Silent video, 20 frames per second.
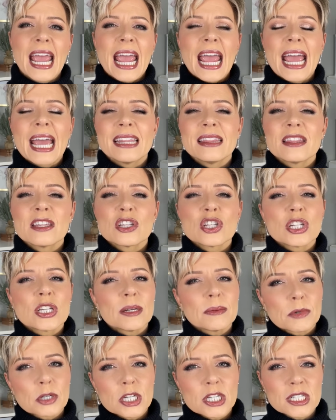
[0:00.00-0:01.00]
And the
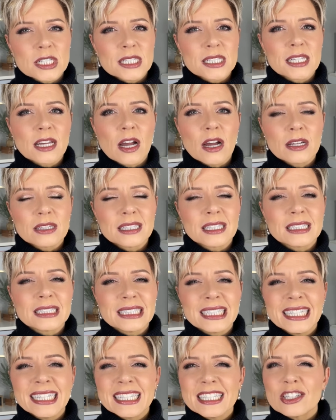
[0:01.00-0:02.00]
shimmers on the
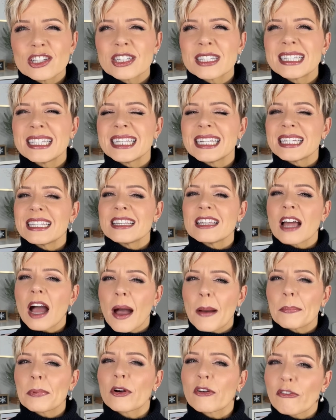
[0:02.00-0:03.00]
lid just did
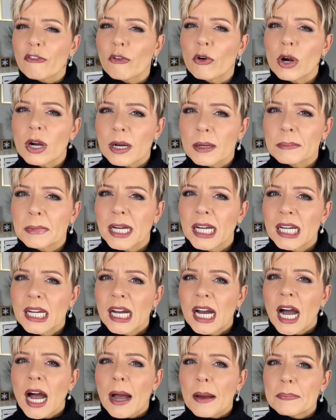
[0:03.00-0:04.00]
not perform
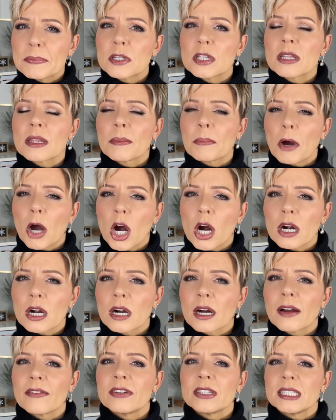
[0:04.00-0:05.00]
up to the par
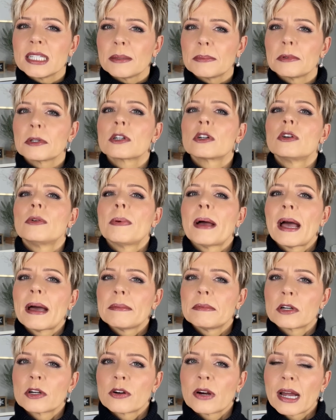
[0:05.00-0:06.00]
of a typical Pat
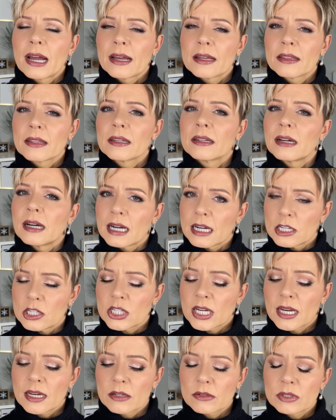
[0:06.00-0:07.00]
McGrath eyeshadow.